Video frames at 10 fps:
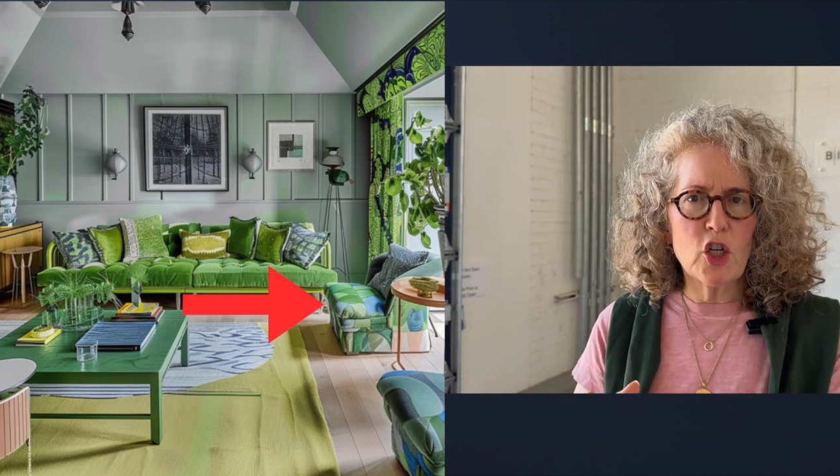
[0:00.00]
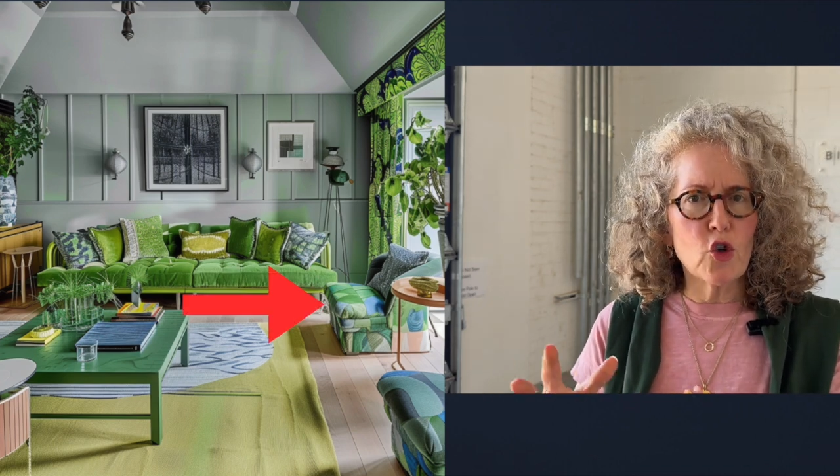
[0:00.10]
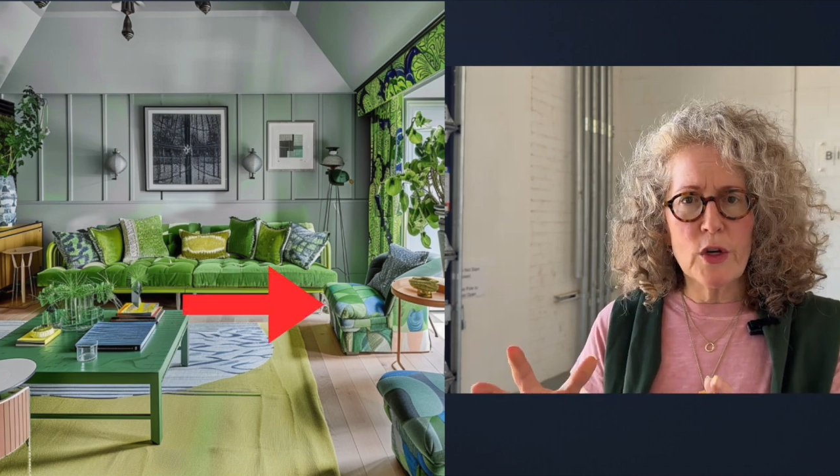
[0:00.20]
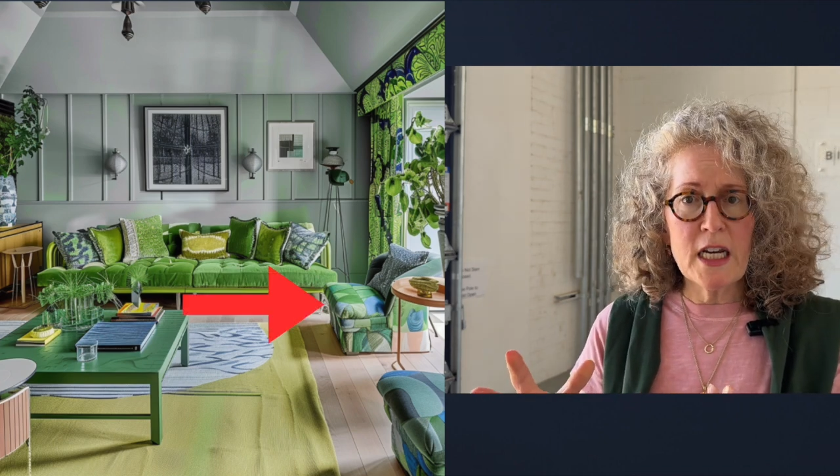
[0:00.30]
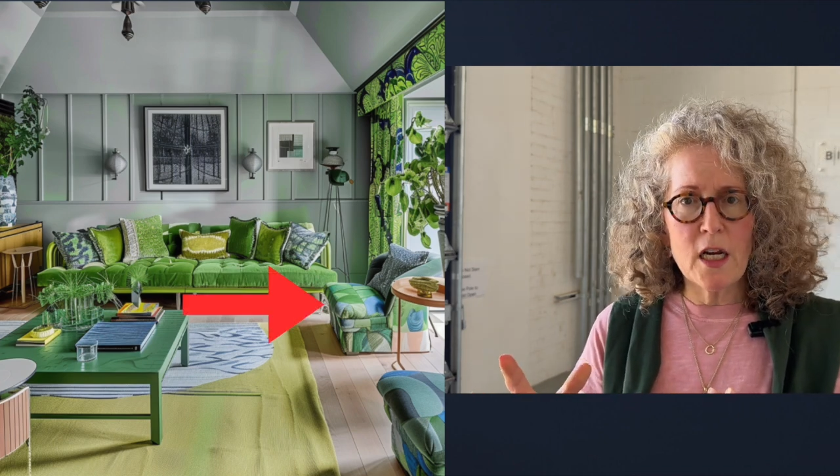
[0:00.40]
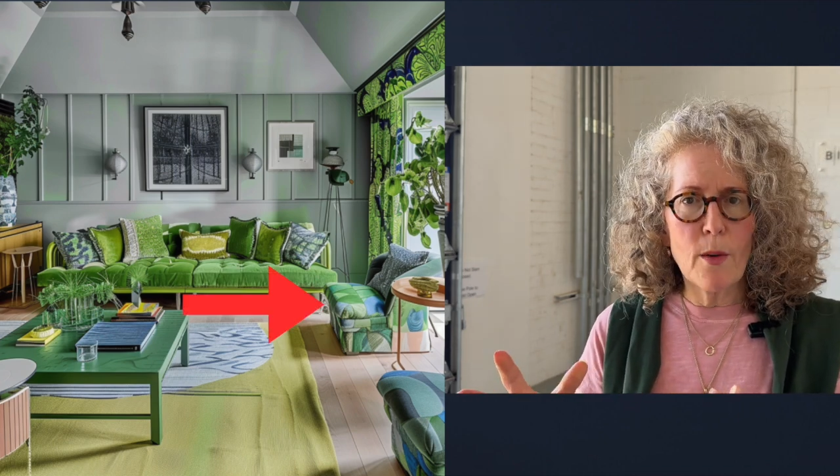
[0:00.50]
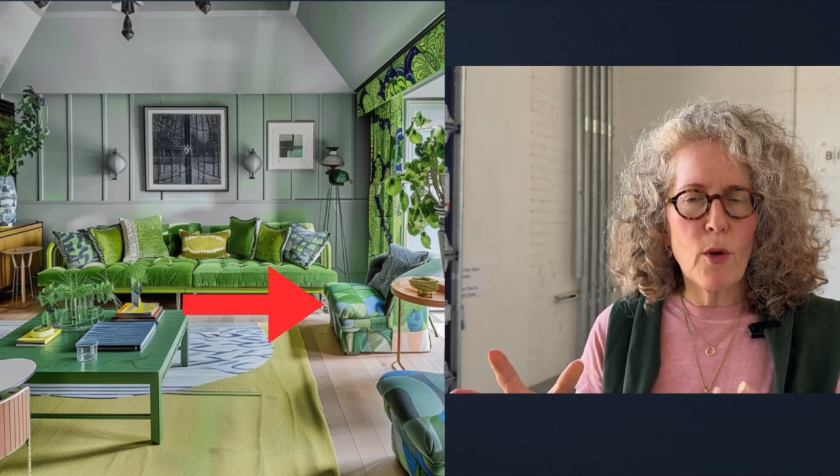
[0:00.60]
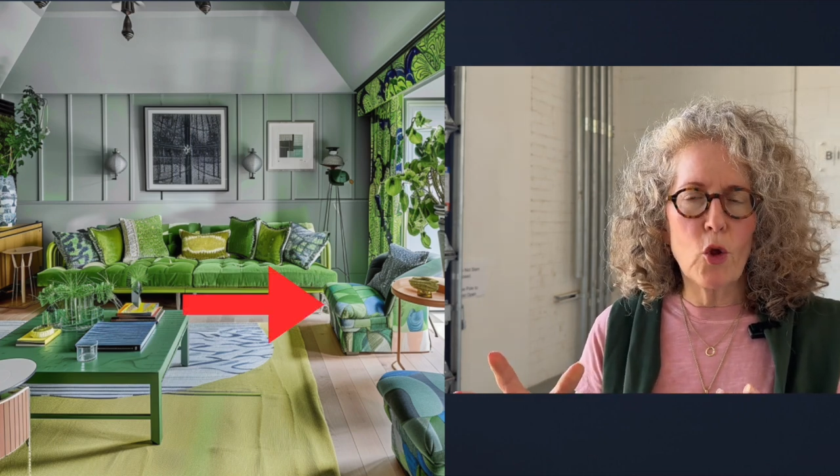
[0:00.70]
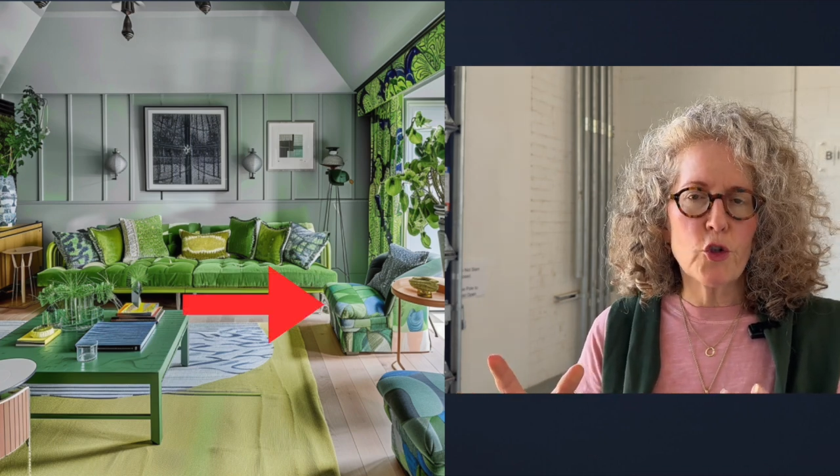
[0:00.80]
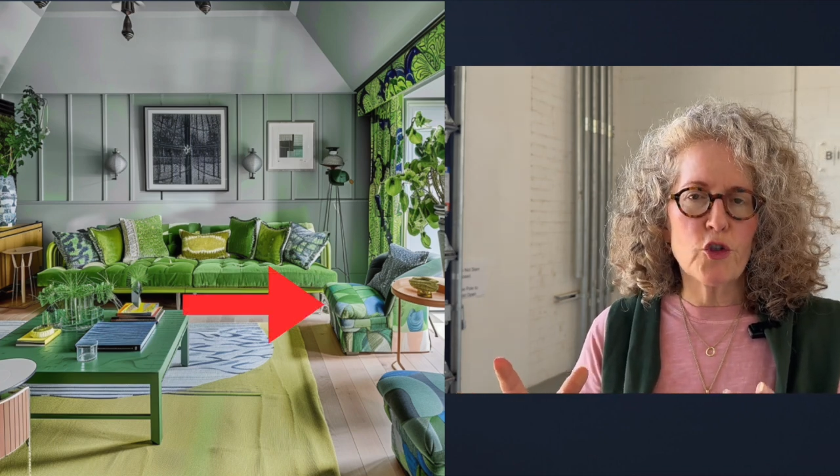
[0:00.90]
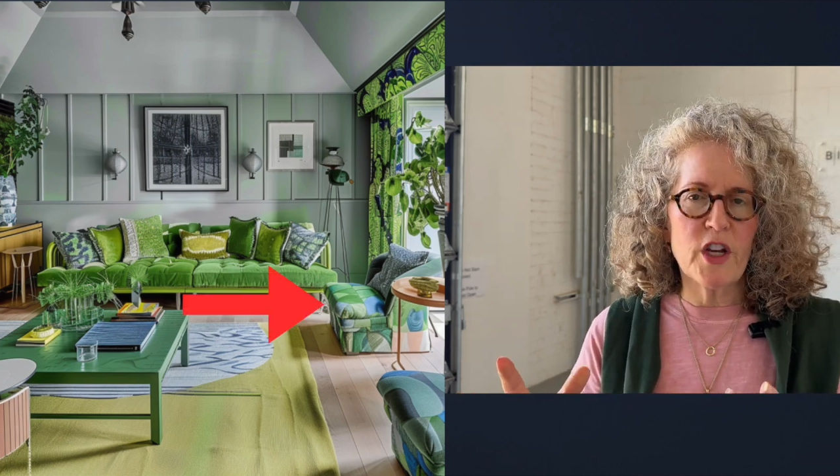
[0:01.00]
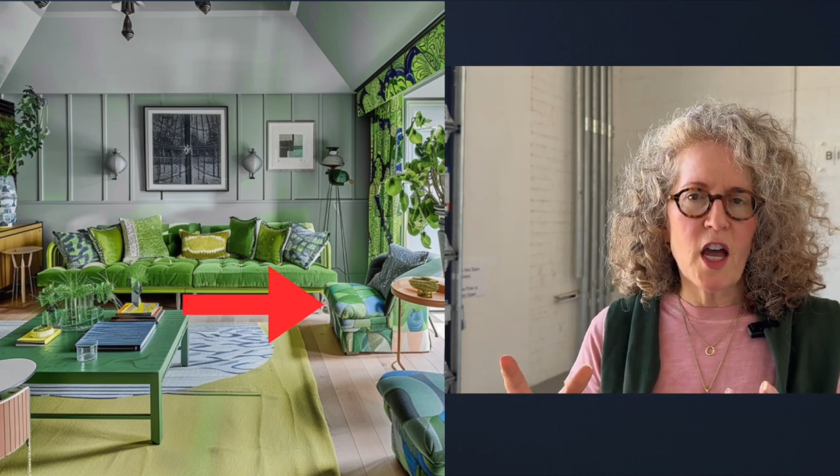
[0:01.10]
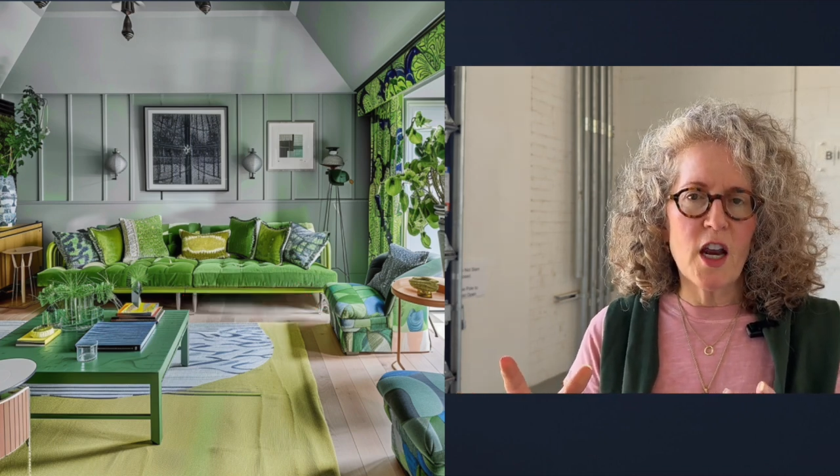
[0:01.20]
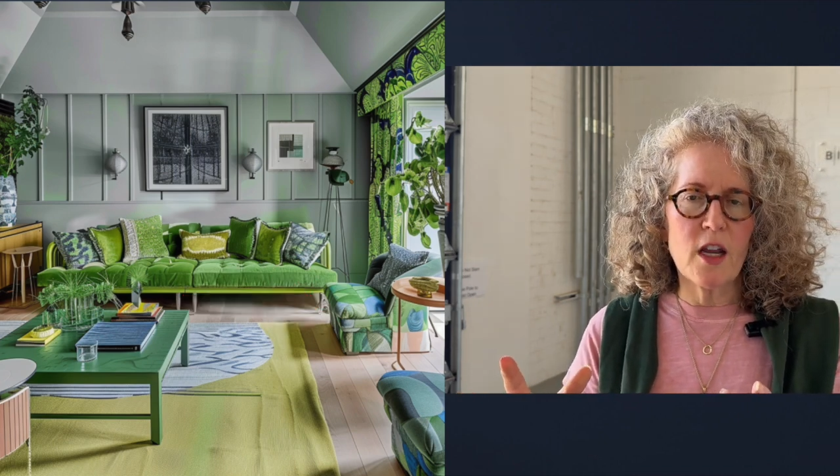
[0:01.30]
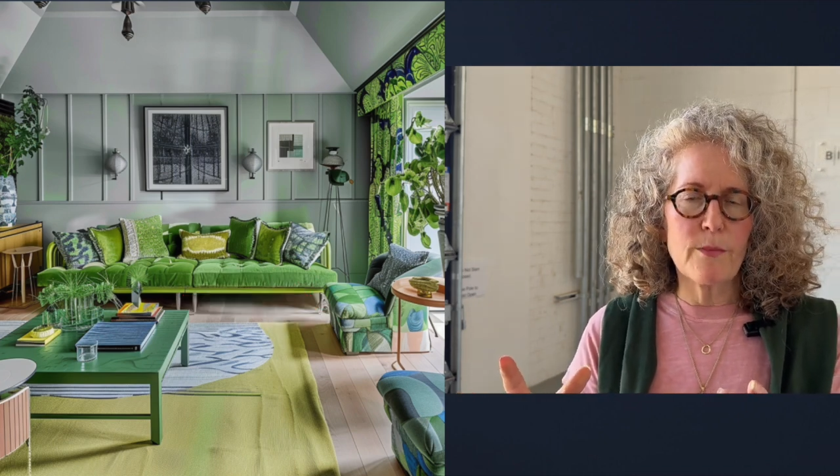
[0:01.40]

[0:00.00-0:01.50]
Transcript: green upholstery on it,